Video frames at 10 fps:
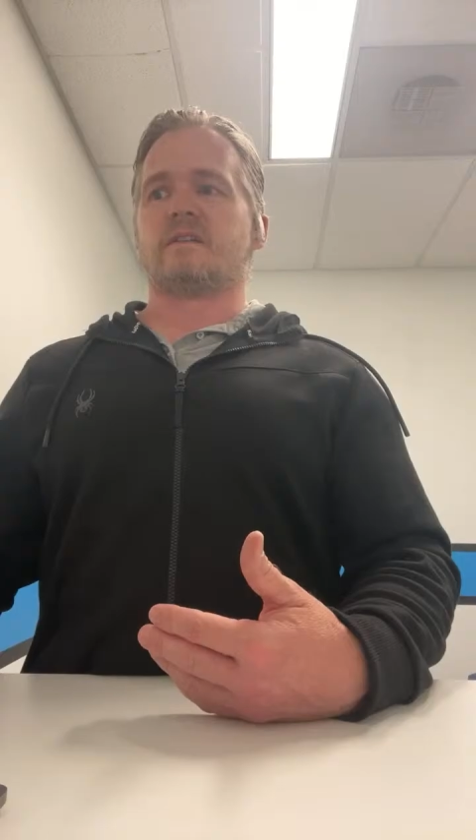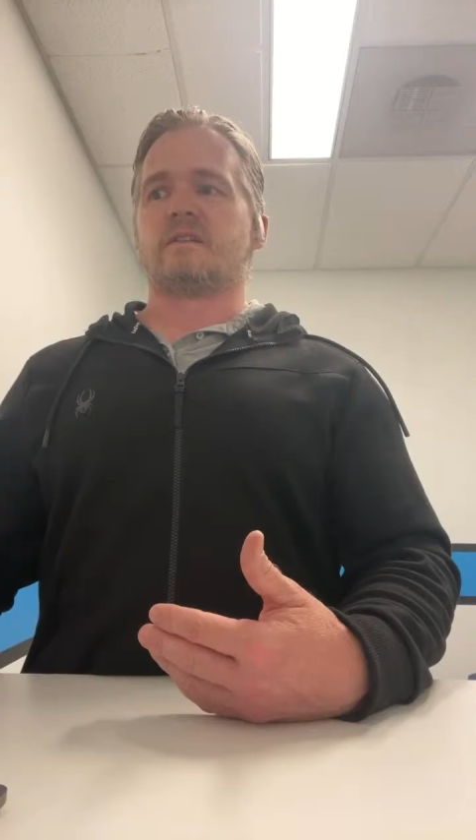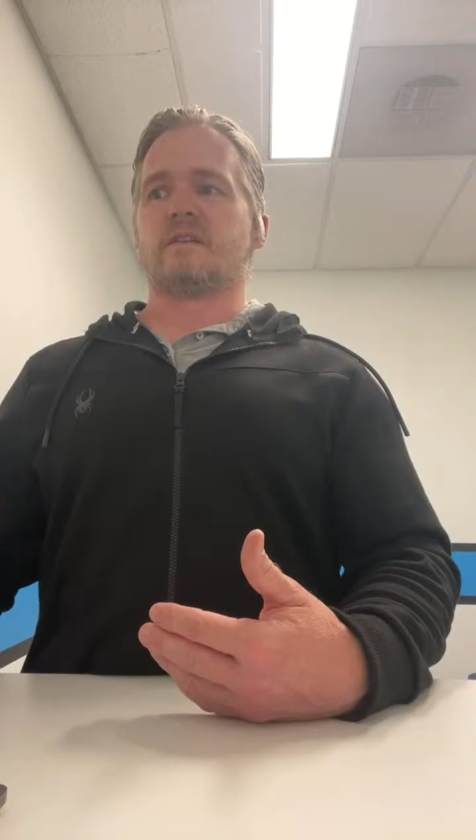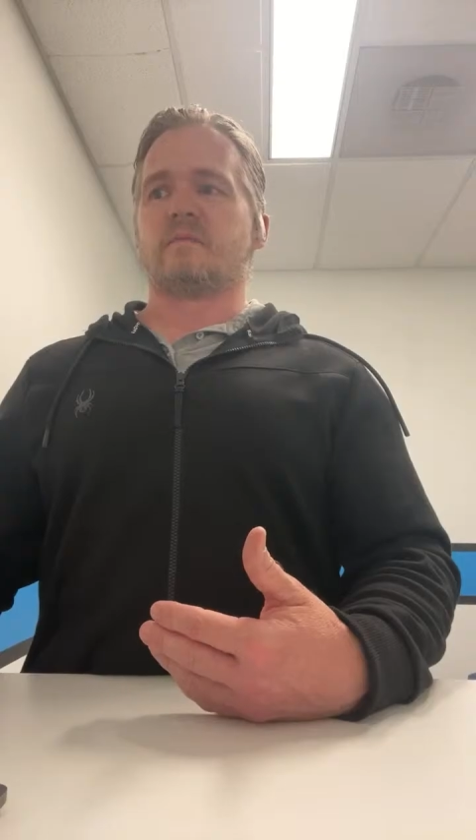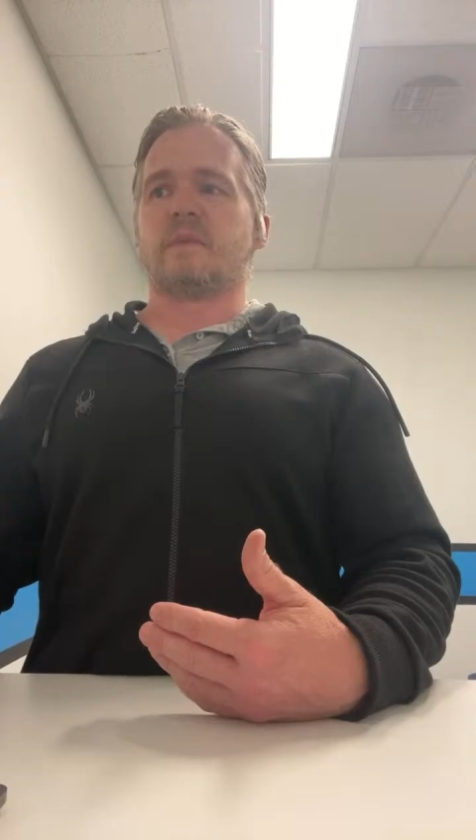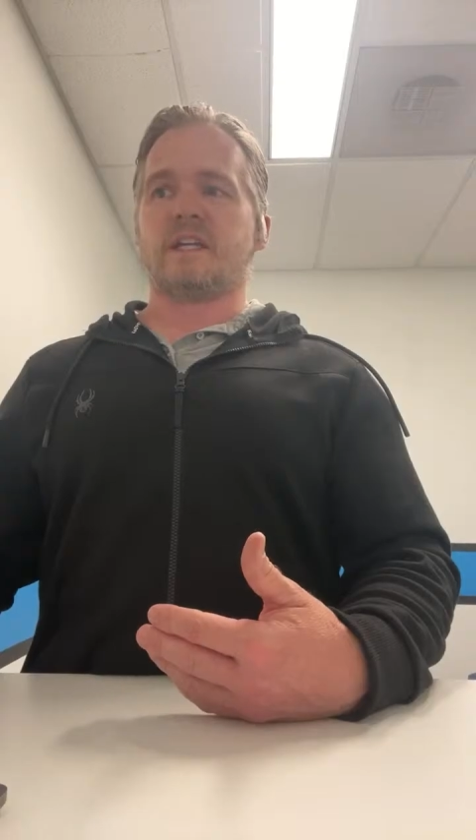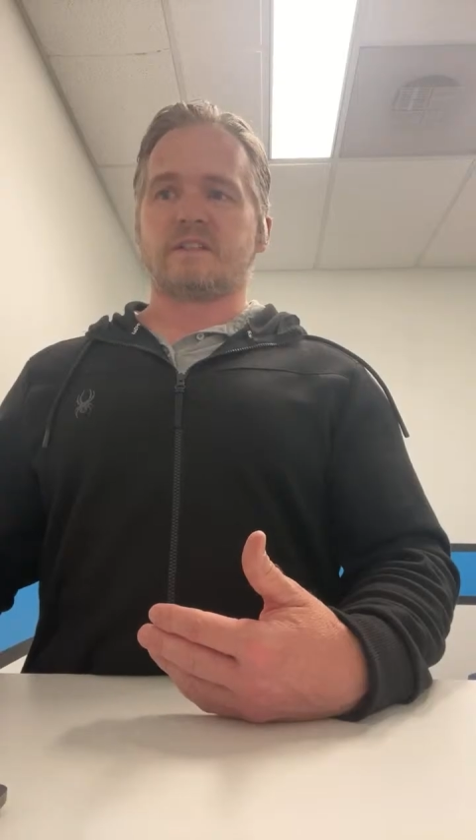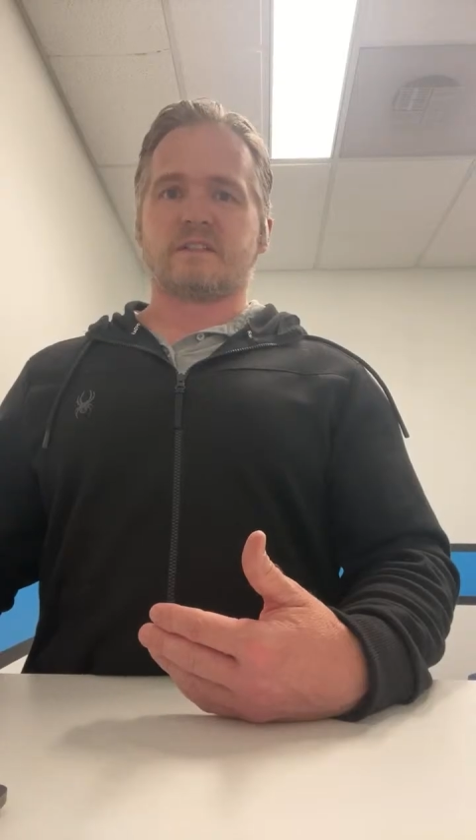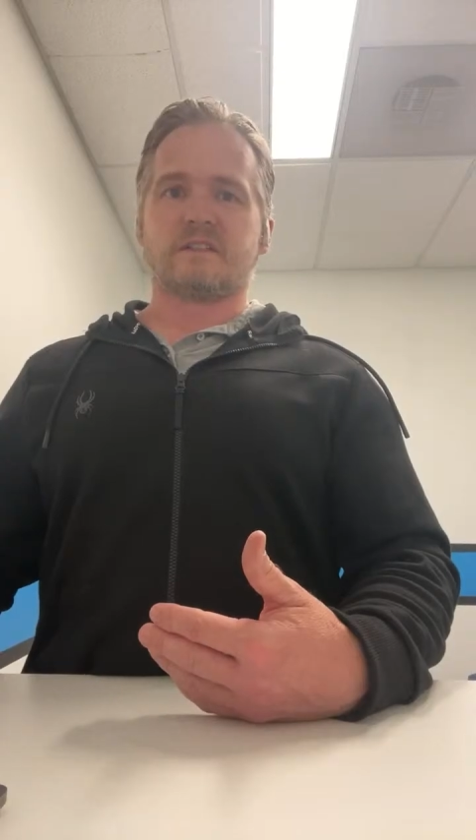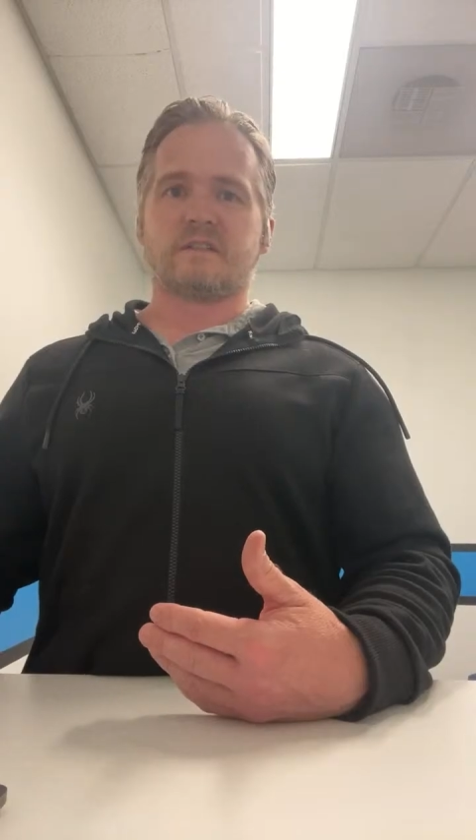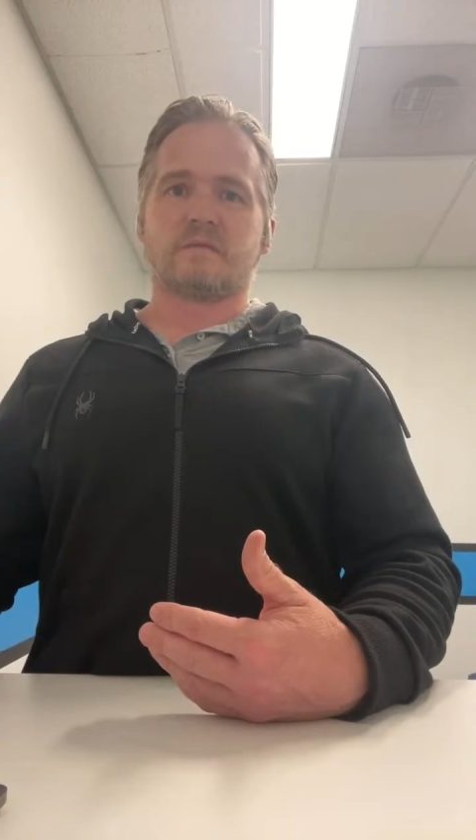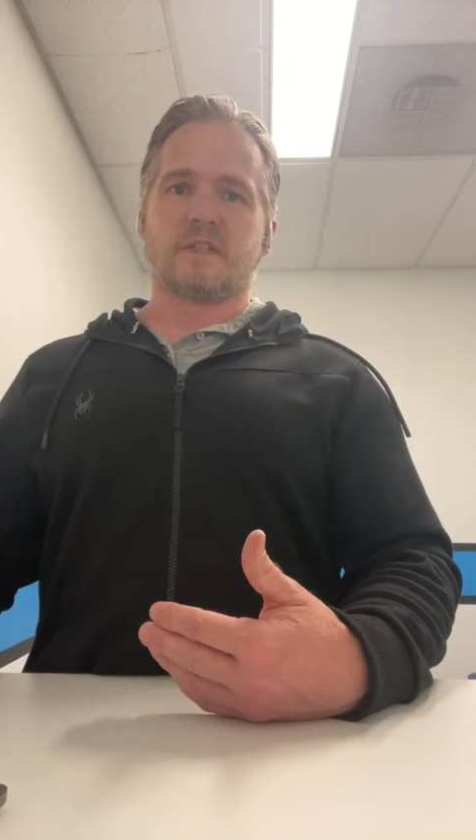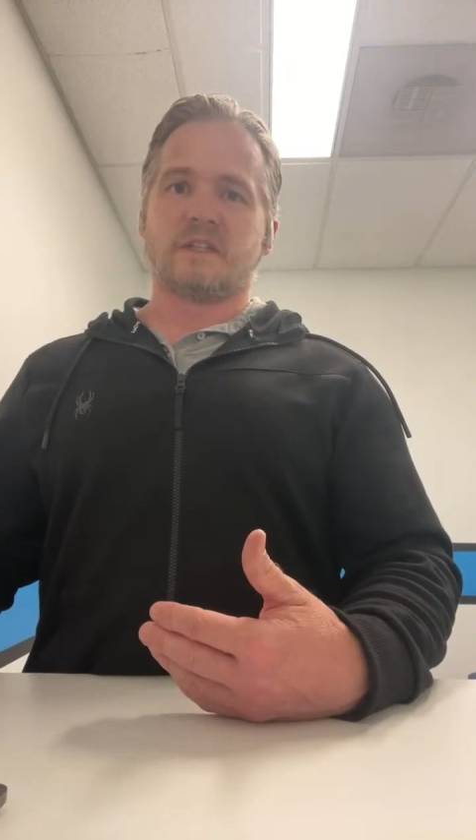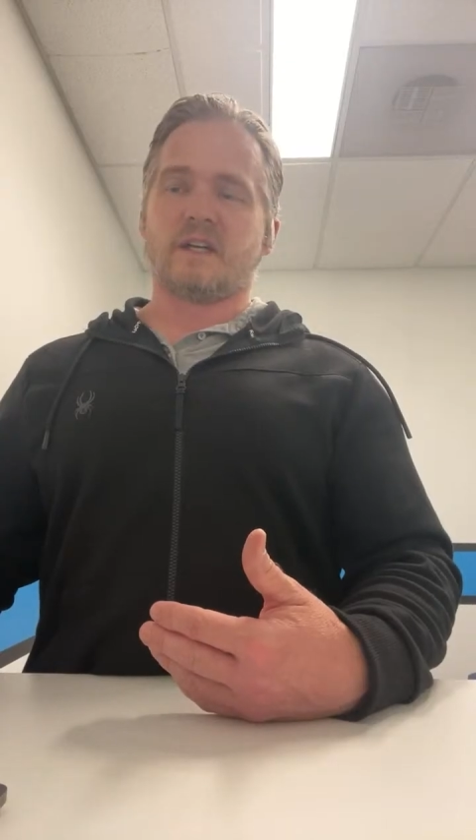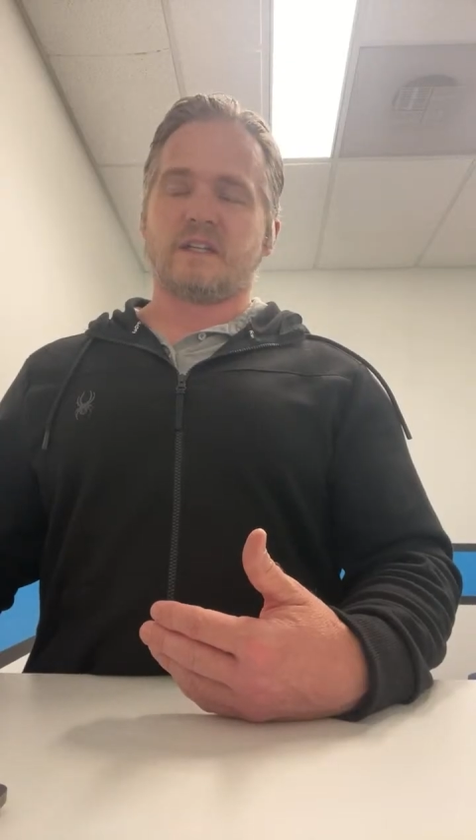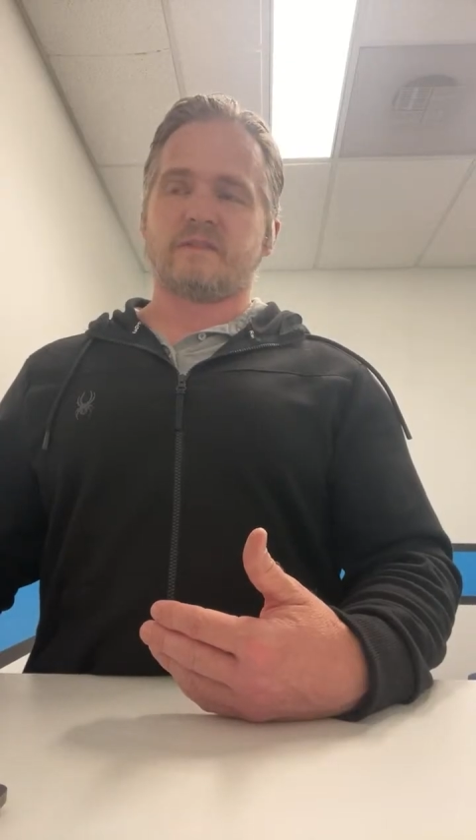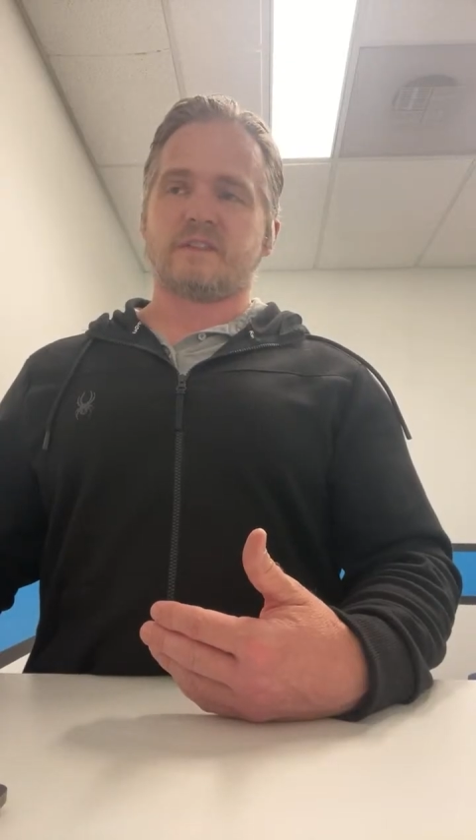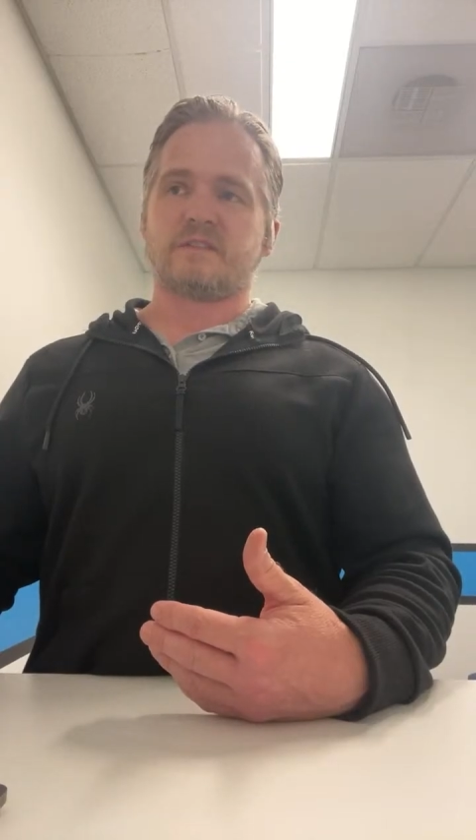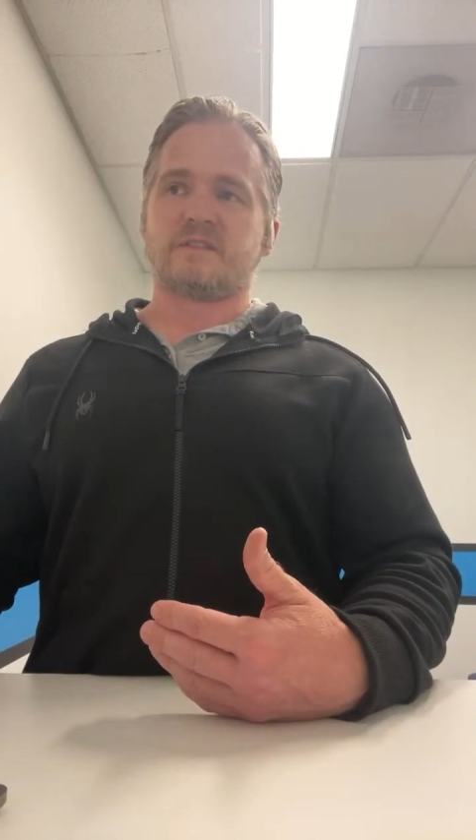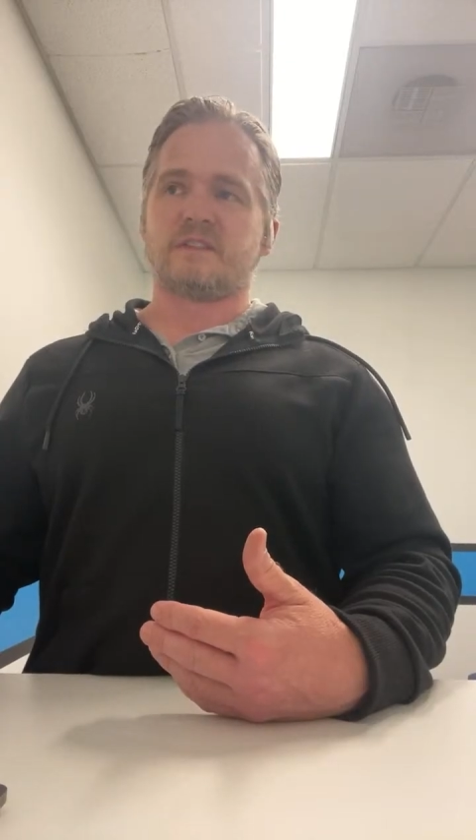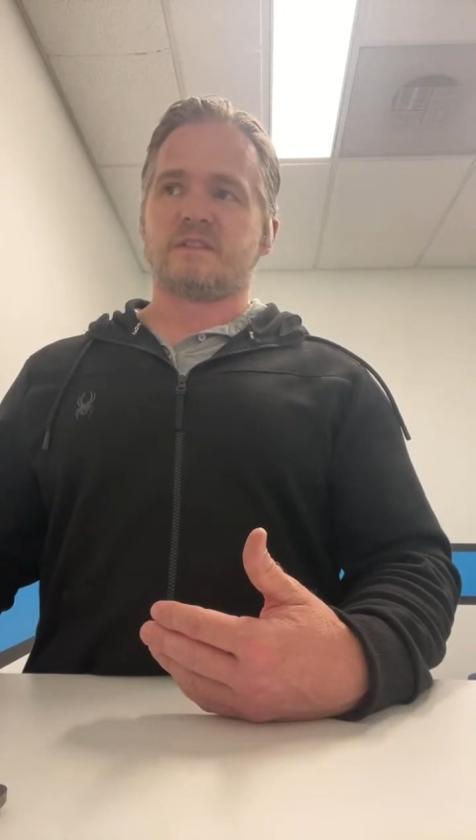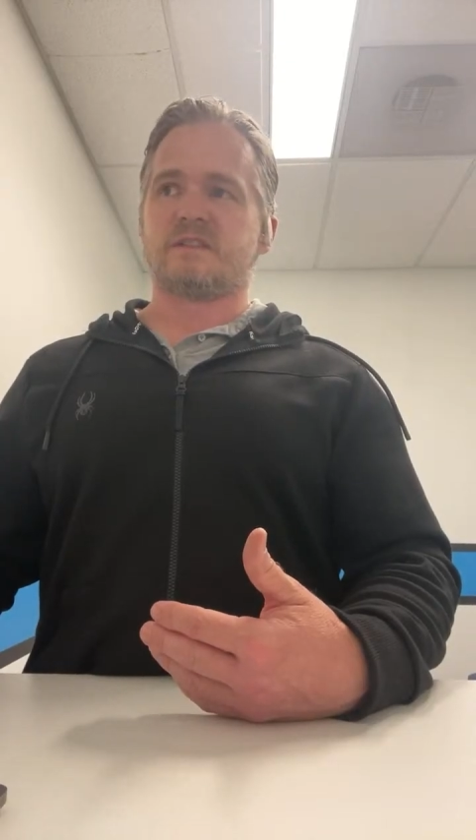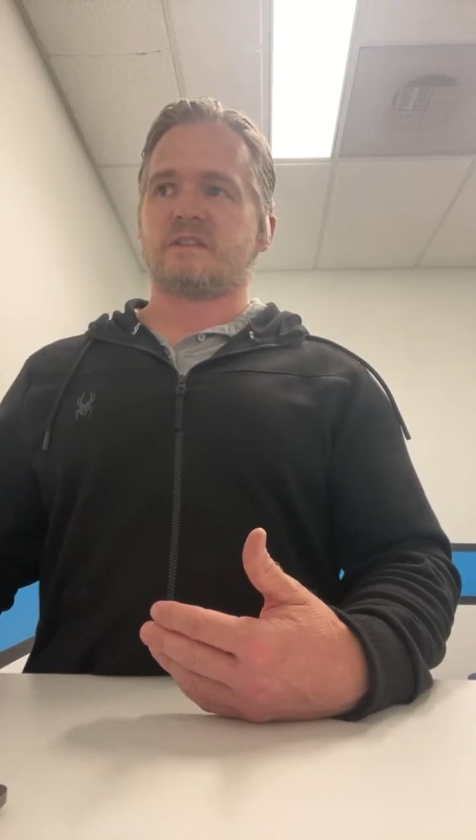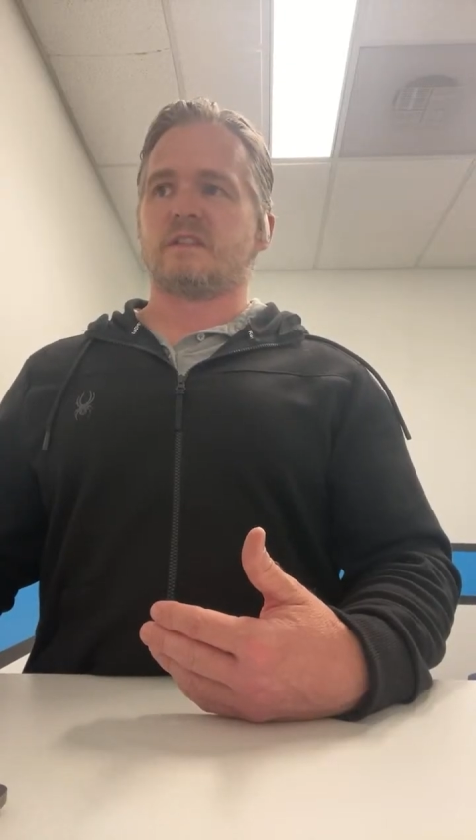the better in a lot of instances.